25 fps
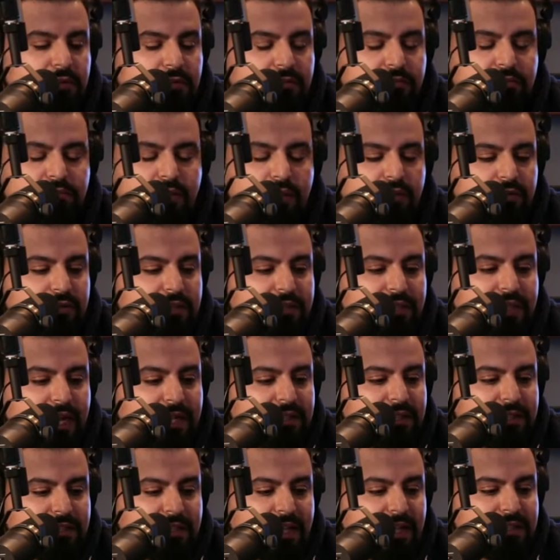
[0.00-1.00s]
mean? bro,
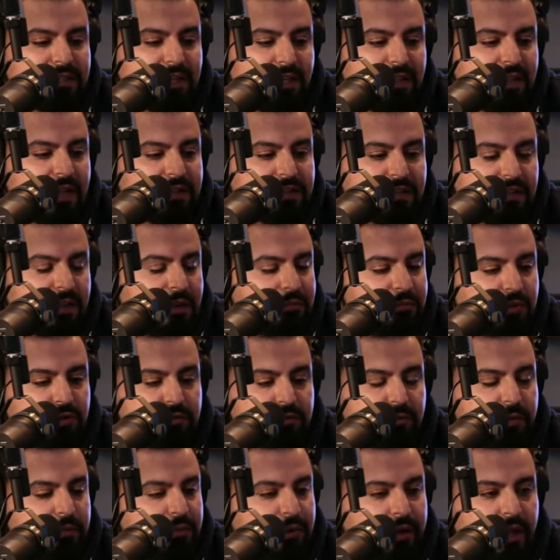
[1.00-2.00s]
that that's a lesson that
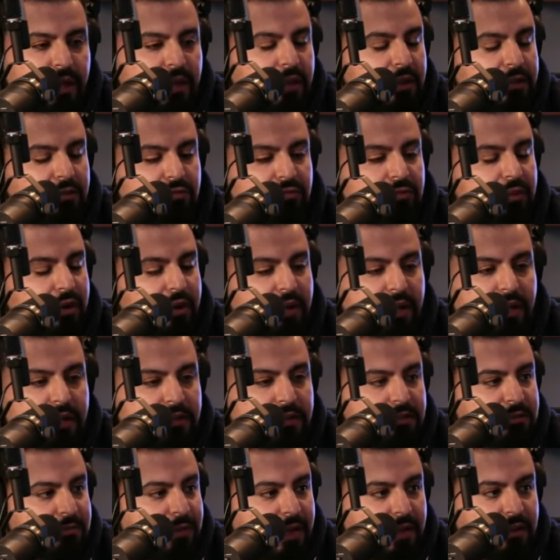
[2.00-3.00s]
most people can't get through their
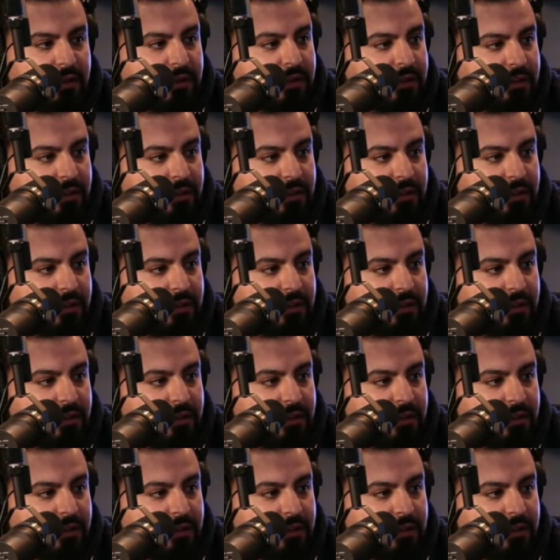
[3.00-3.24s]
heads, man.